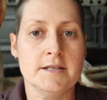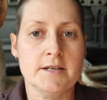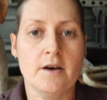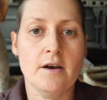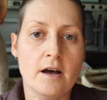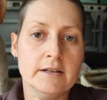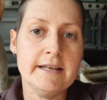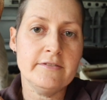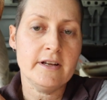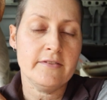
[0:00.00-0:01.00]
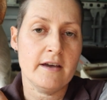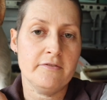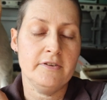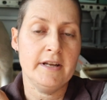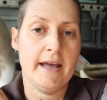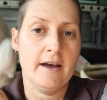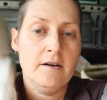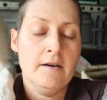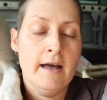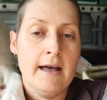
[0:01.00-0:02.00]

So I'll leave it at that for now.